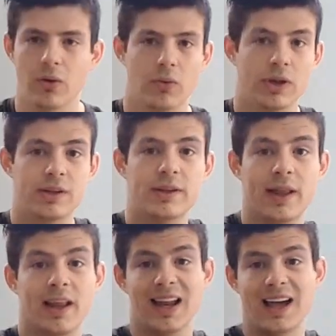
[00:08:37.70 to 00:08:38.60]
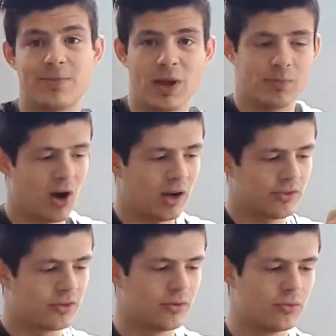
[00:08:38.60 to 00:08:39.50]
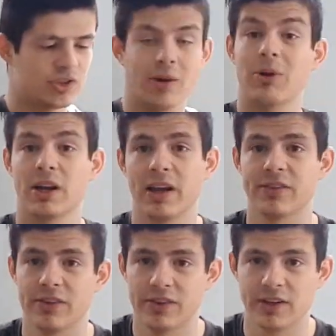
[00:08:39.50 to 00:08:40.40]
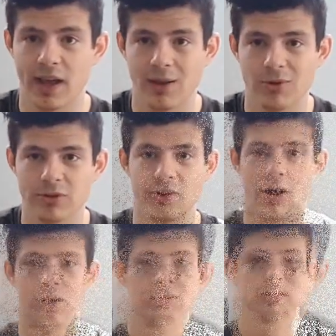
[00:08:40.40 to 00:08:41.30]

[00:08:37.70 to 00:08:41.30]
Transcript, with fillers: with the last big box, which I'm gonna guess is the table saw.